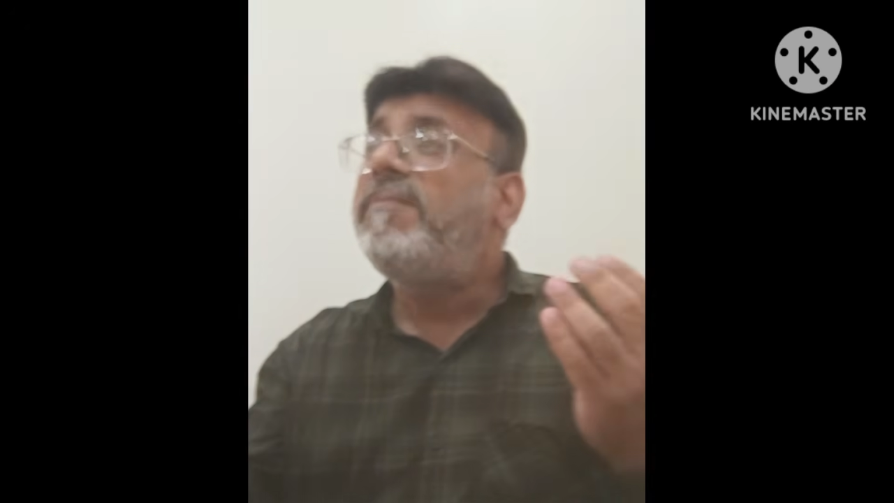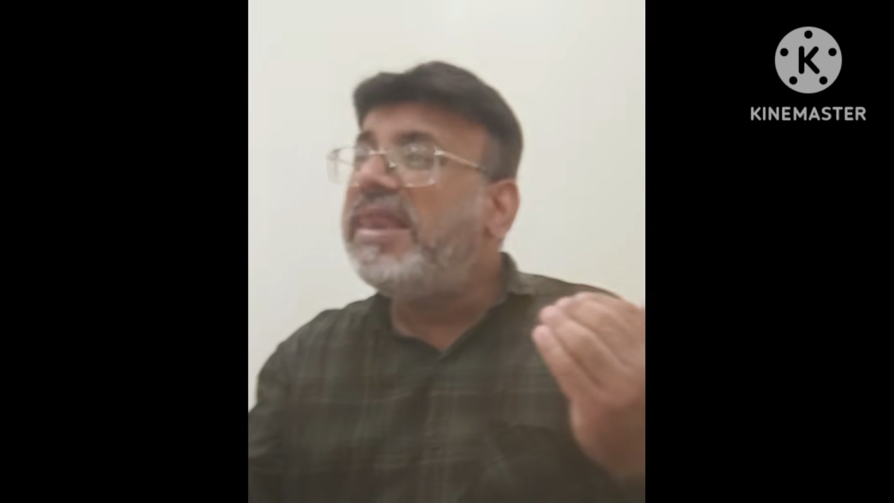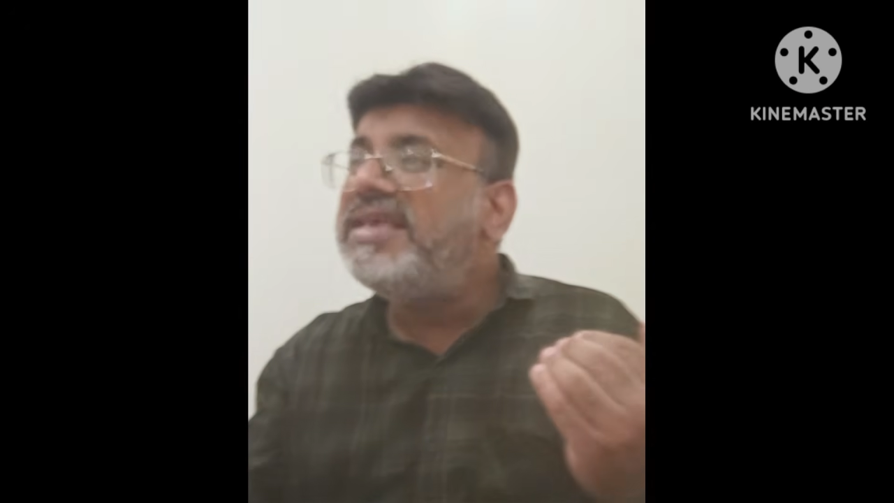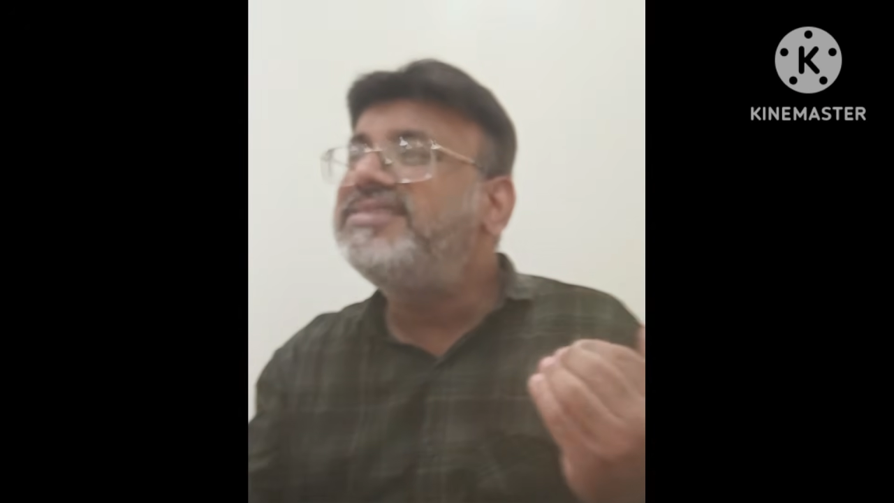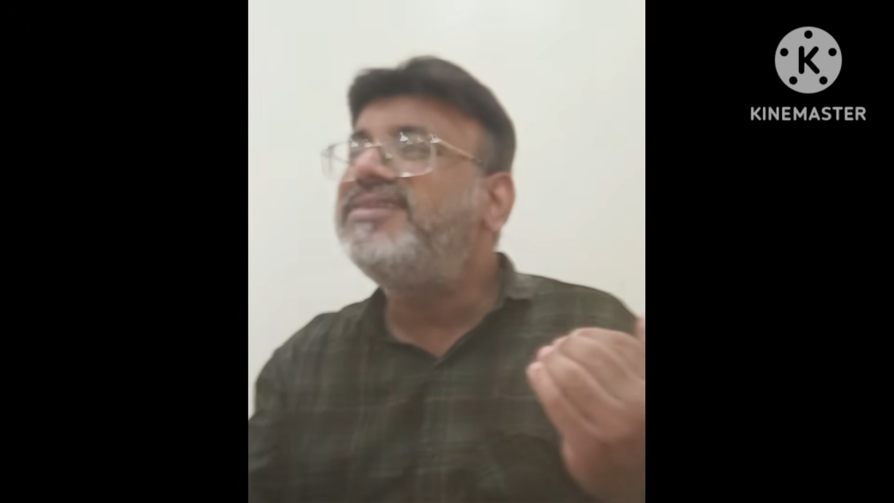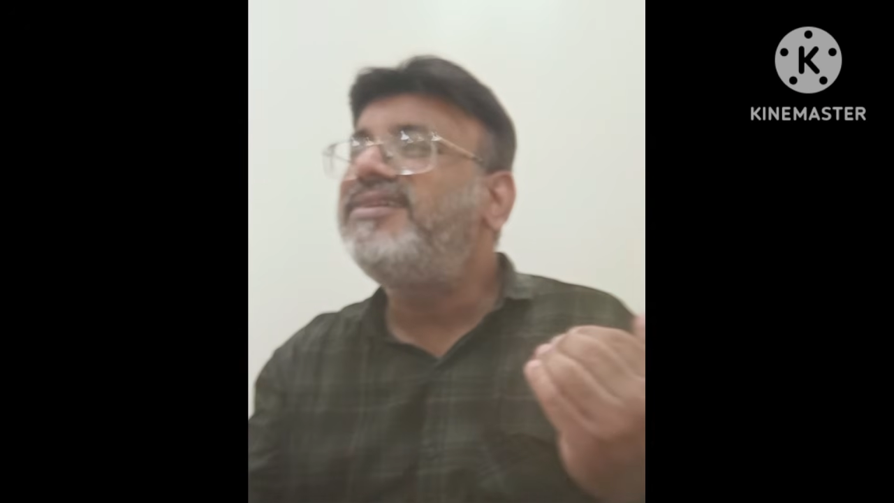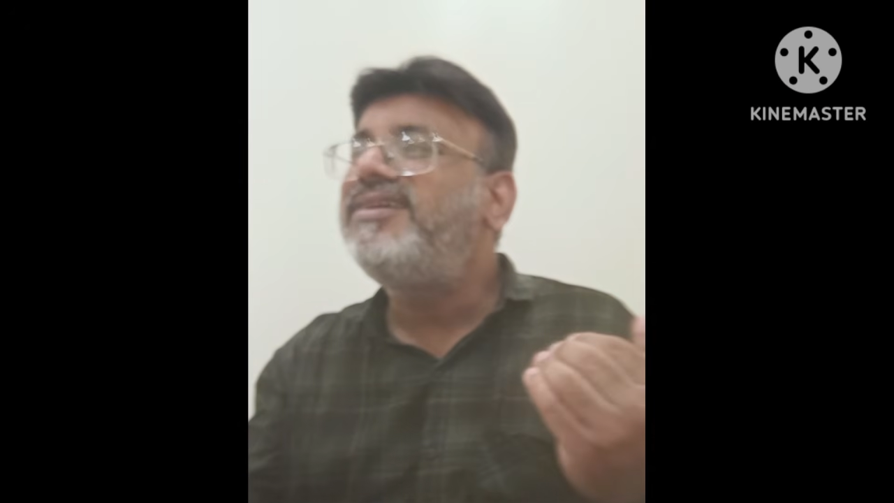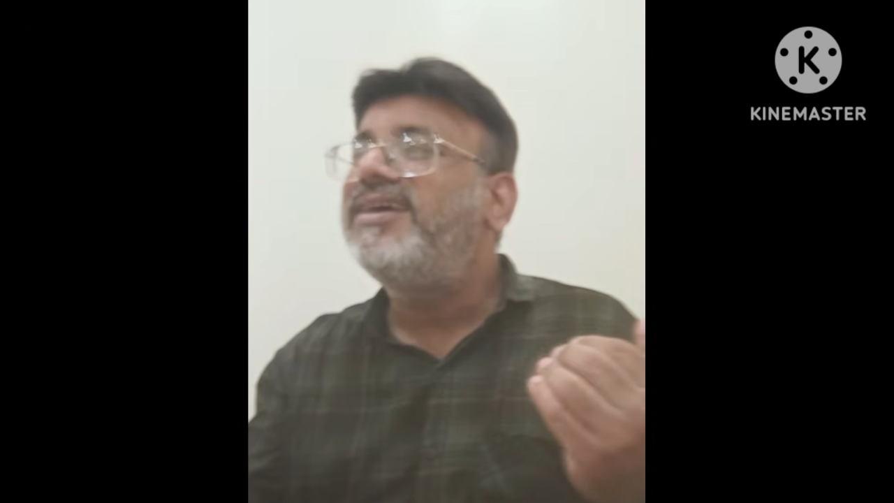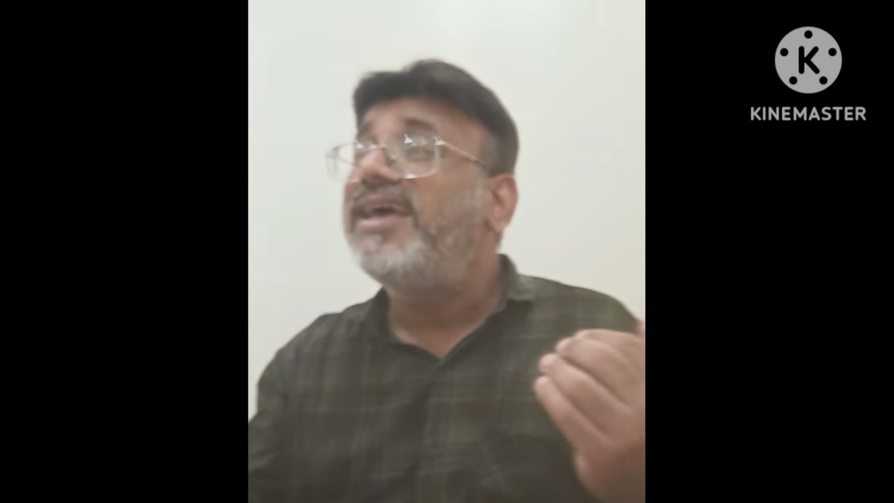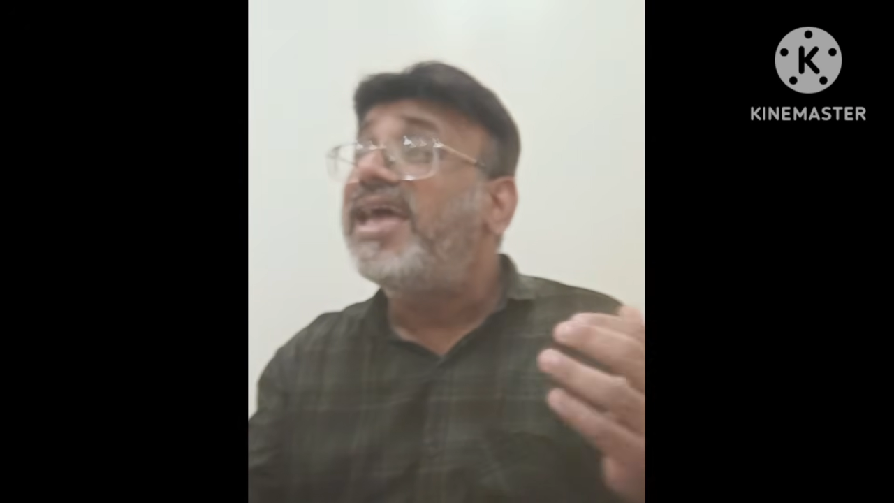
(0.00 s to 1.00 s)

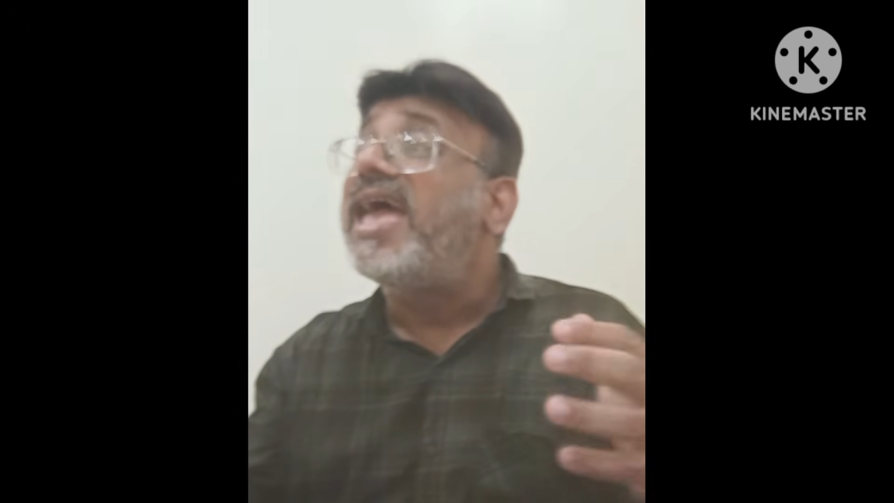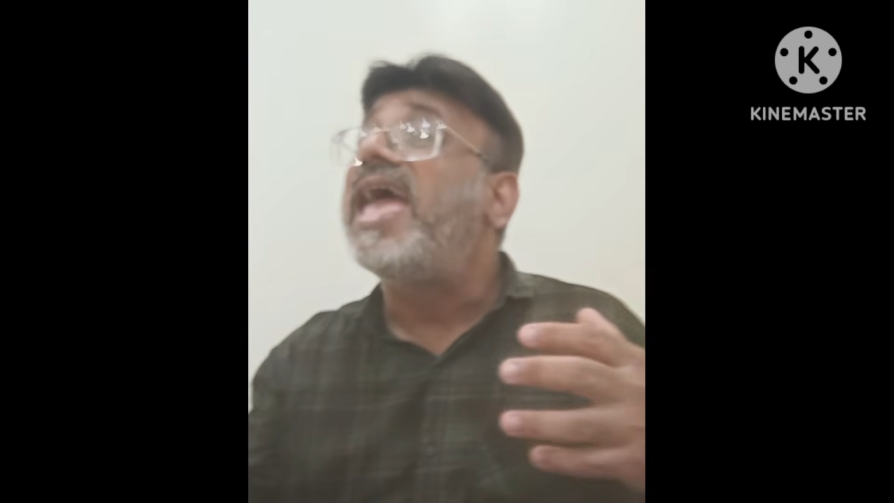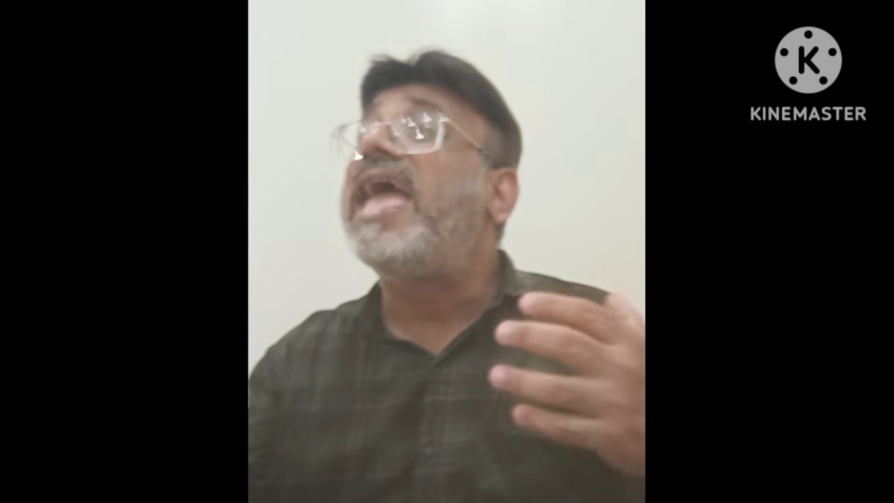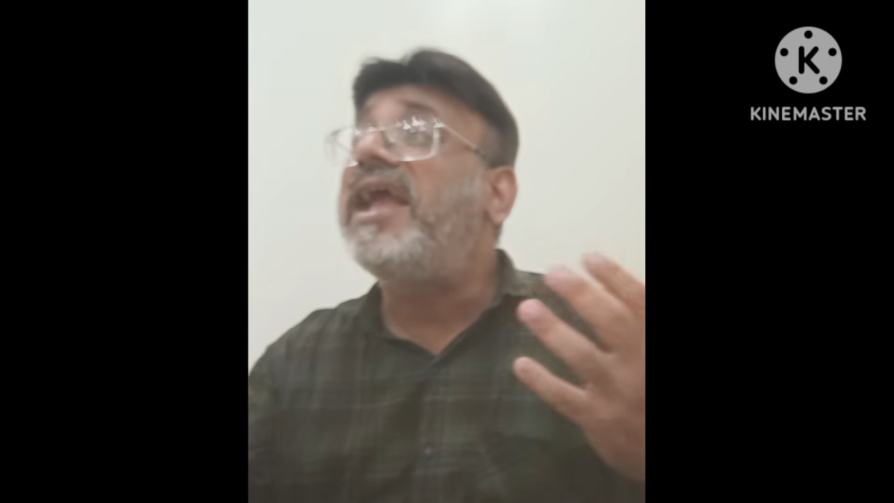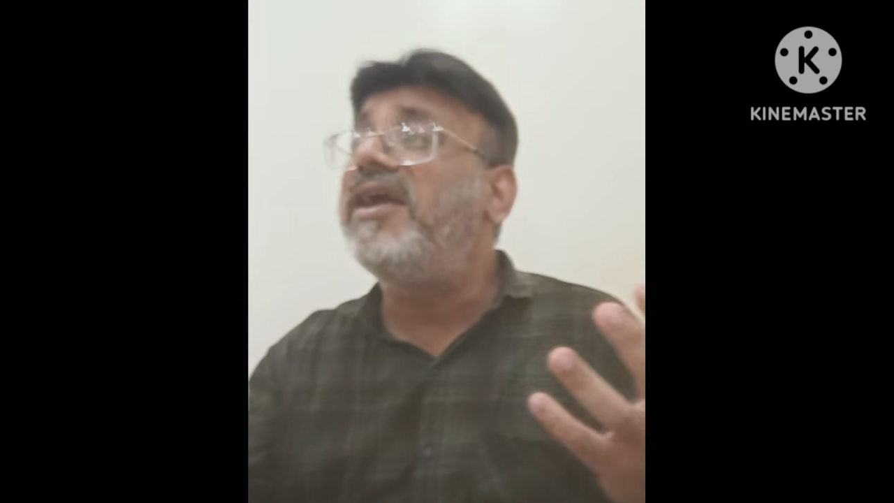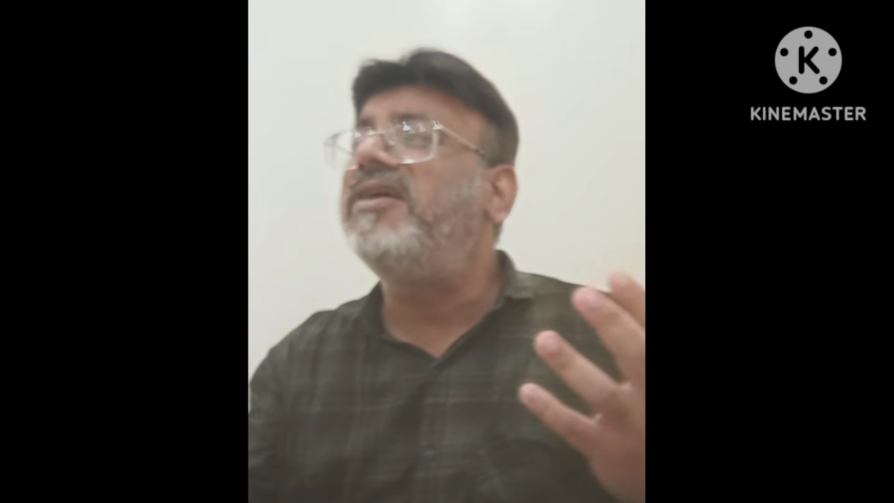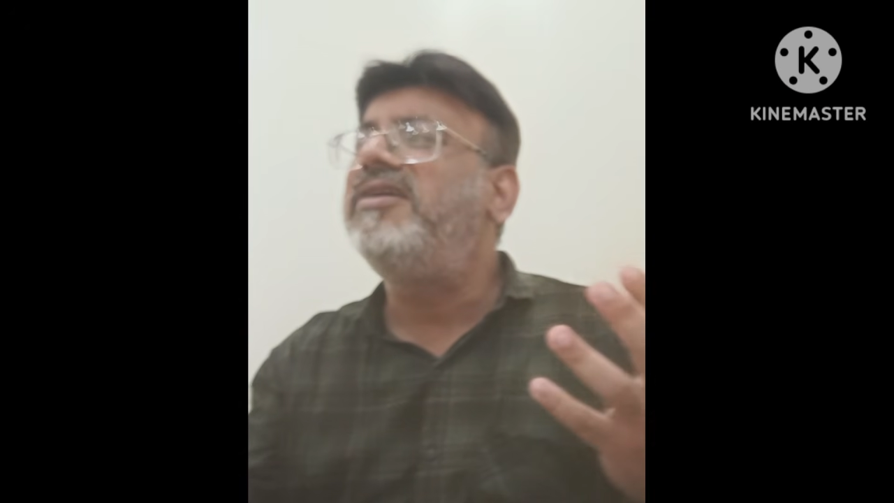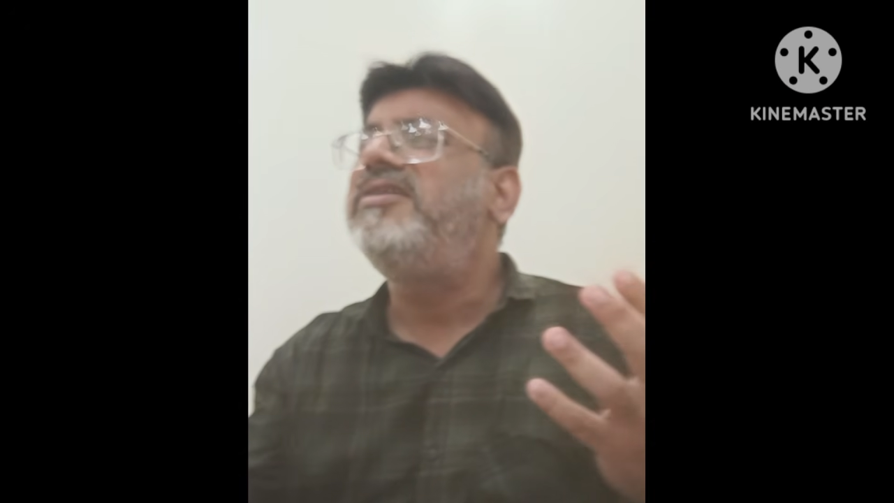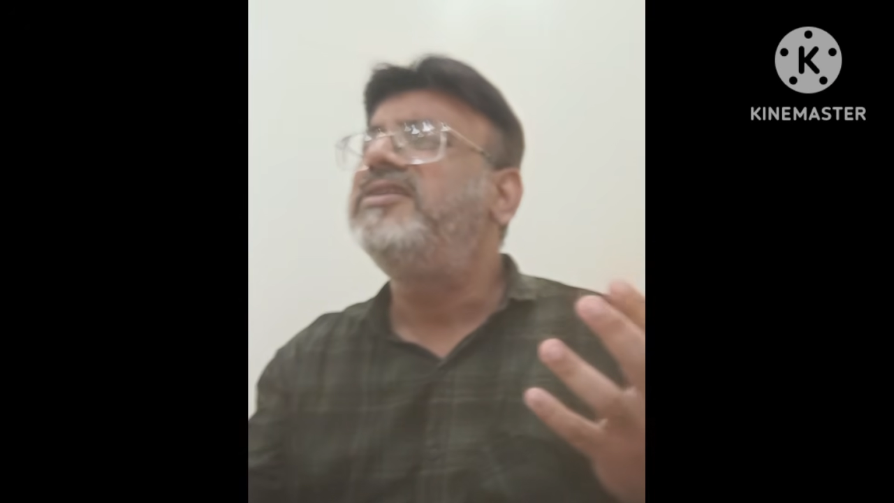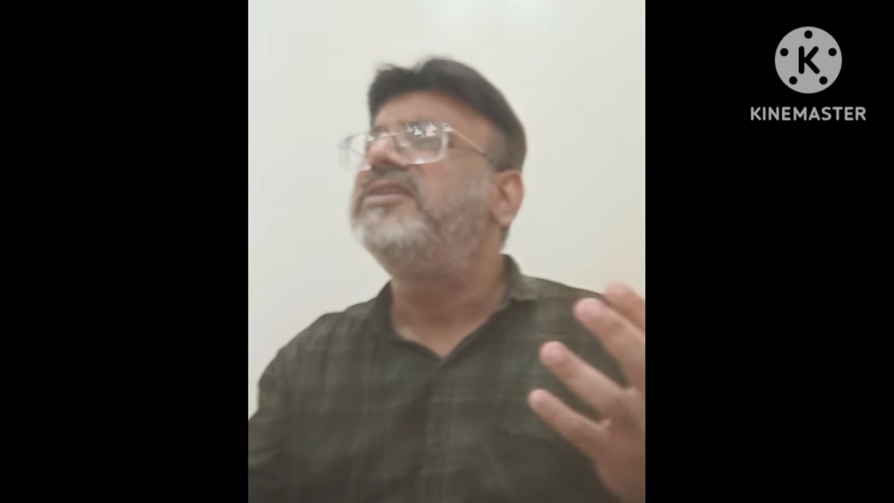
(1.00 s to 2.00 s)
pleasure, anger,